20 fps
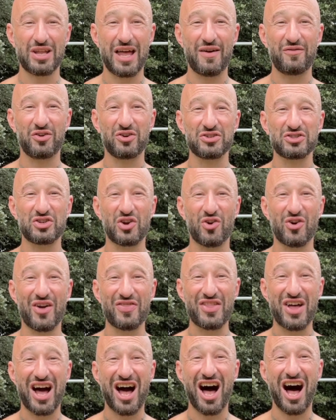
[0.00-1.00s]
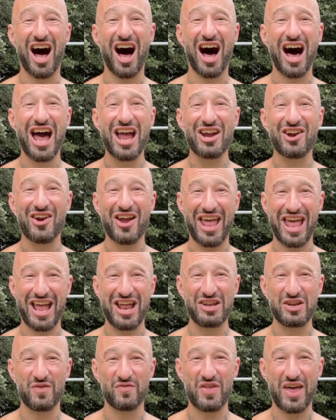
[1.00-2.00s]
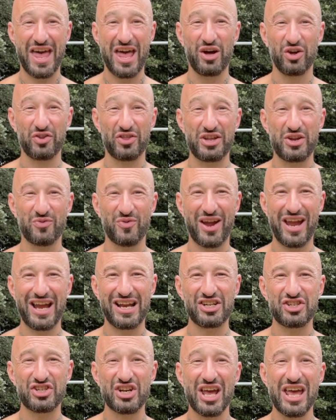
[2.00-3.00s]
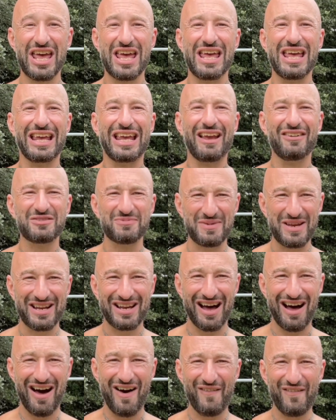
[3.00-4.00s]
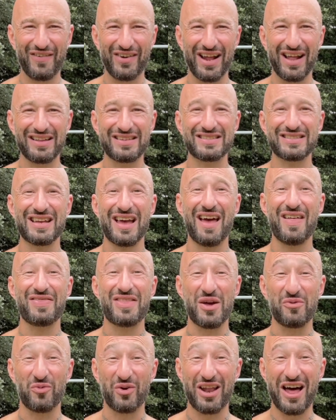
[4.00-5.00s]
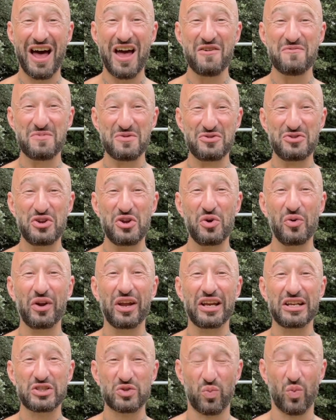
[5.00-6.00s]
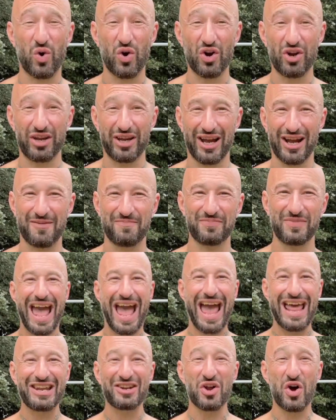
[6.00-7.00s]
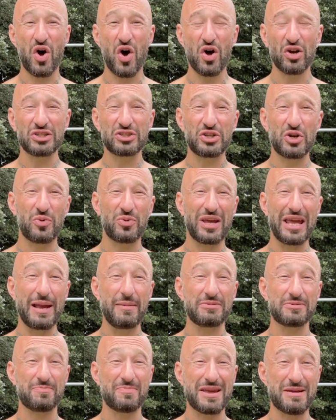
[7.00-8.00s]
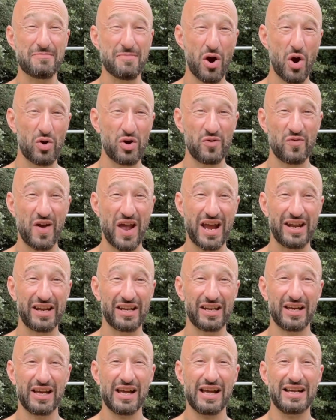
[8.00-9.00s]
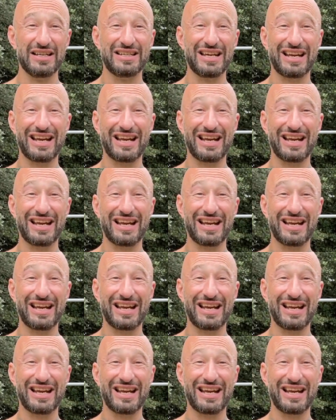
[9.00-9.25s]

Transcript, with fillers: levels are at the higher end of the healthy range gives me confidence that what I've been doing is working. And it also keeps me motivated to